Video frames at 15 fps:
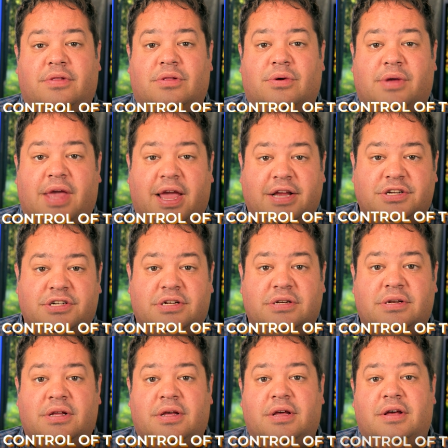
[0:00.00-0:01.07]
the
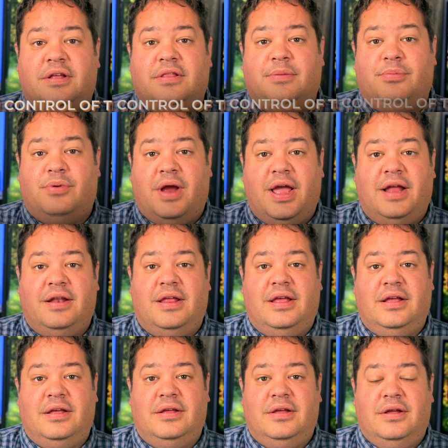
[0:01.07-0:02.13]
location, the
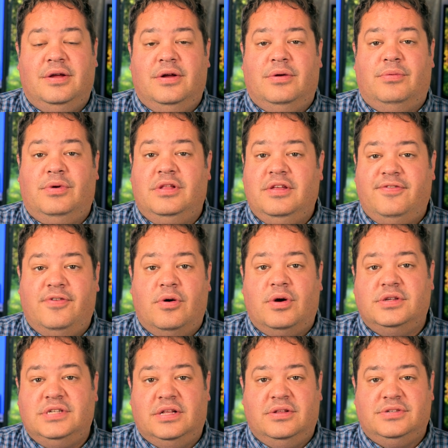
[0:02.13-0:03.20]
branding, really
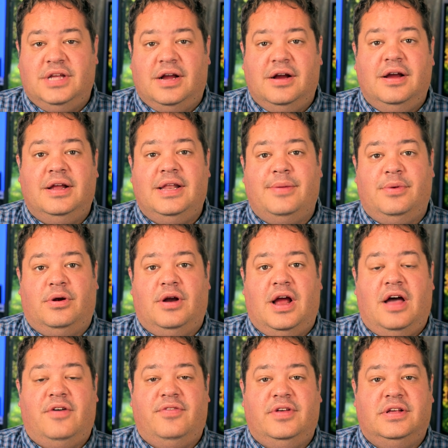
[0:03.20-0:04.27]
focusing on those area
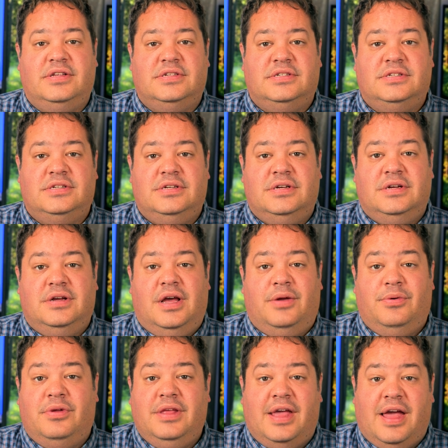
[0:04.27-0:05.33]
demographics, and
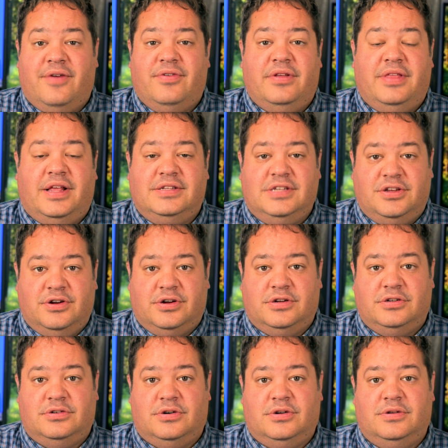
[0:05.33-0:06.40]
really everything's in your
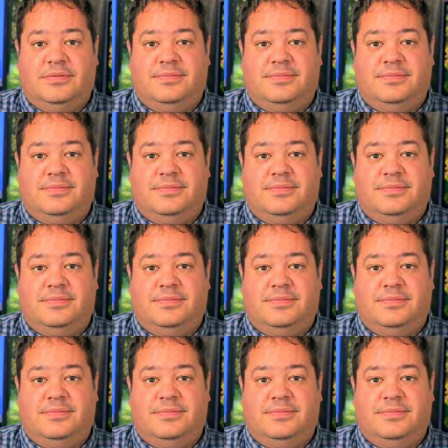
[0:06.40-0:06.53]
control.